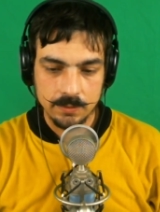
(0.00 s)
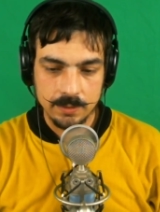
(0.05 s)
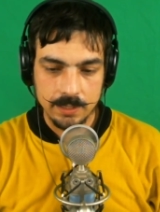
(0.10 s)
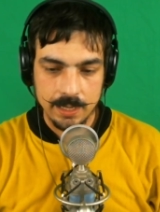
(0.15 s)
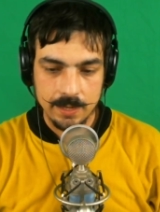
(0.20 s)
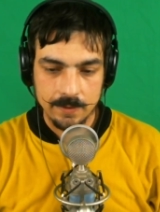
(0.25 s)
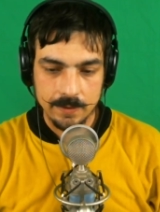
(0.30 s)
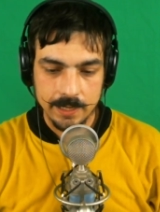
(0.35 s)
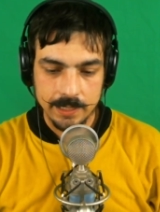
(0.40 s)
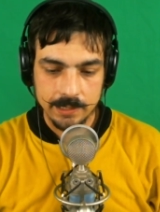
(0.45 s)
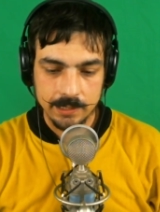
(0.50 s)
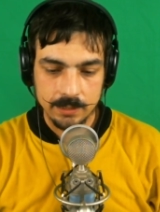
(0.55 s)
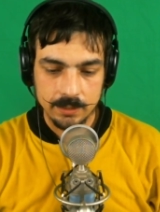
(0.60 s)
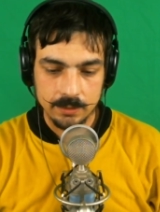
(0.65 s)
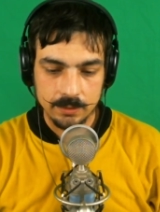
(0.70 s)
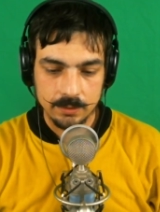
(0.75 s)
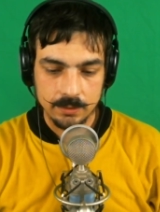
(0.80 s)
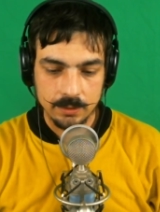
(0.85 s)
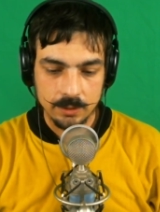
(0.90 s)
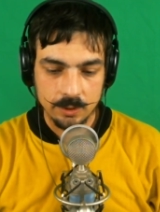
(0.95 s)
can do that
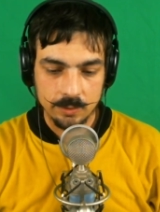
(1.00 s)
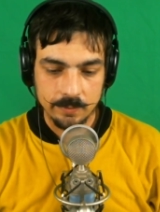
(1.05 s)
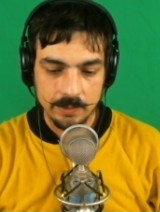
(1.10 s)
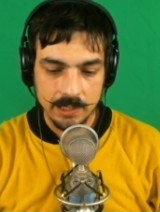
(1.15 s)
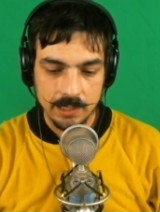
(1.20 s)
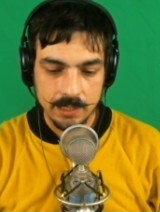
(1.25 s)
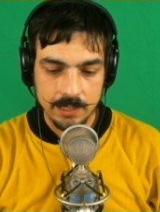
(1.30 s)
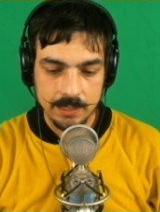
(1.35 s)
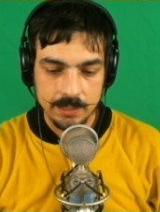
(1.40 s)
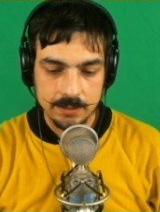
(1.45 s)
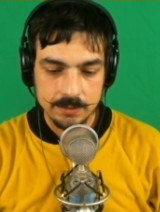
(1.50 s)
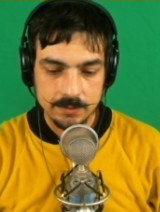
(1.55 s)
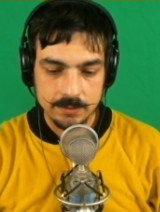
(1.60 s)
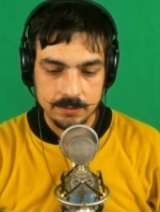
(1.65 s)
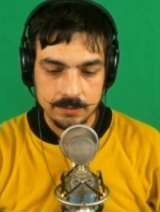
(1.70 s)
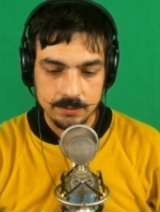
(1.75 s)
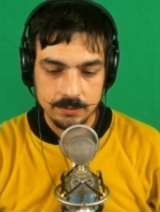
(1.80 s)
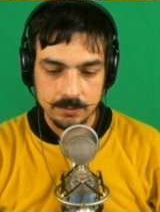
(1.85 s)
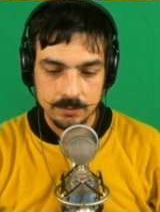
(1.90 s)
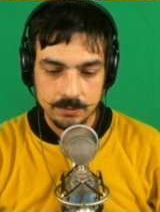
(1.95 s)
right in
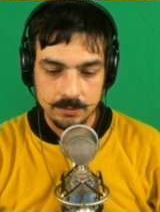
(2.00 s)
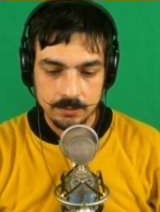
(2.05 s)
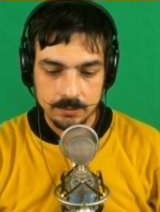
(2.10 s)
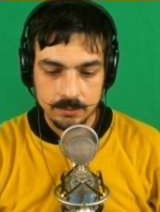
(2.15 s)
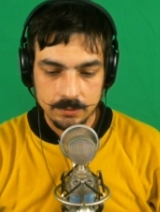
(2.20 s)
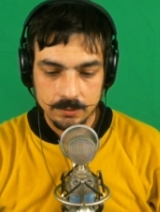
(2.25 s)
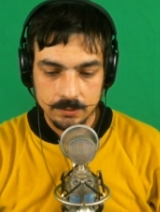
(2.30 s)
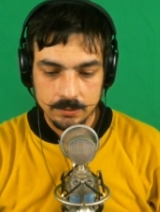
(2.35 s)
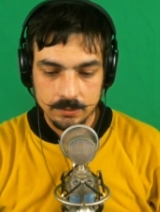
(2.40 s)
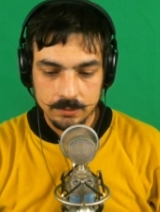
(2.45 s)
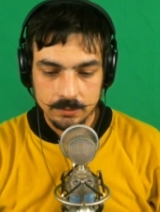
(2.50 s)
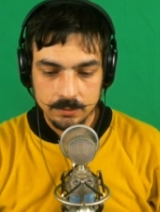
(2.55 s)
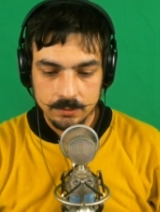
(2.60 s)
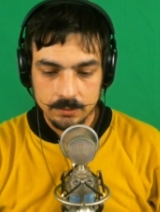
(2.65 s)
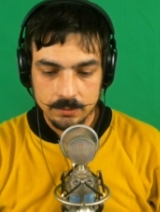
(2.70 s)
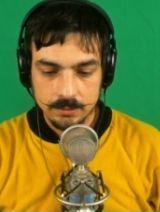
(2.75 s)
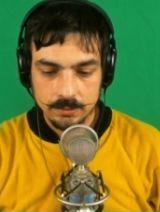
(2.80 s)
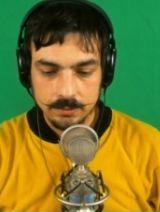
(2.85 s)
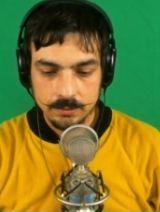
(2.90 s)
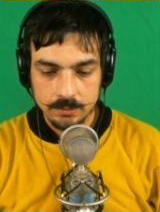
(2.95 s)
OBS.
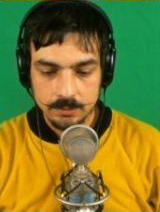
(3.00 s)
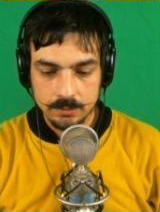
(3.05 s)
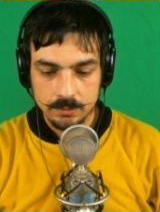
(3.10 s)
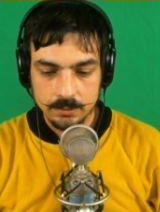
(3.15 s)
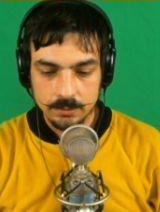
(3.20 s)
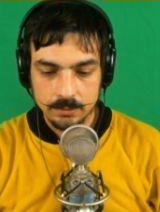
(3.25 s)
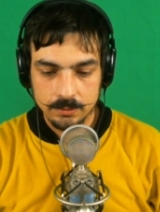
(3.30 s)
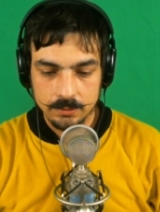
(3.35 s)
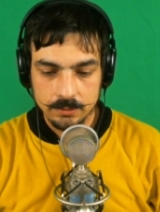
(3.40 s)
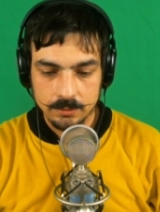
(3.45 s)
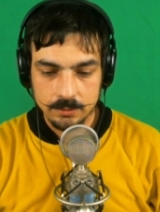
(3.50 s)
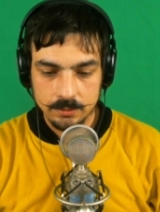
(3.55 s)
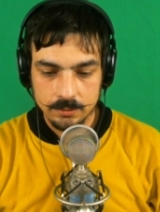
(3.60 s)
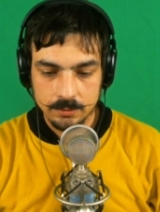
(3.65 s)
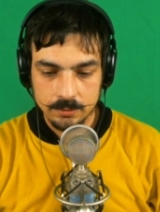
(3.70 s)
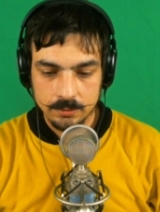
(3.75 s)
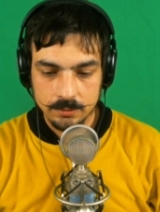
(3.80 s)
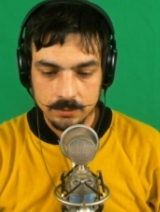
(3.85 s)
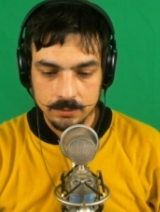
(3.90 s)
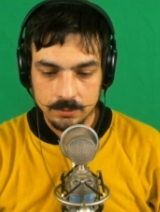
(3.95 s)
Yeah, you can
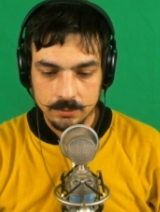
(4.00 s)
face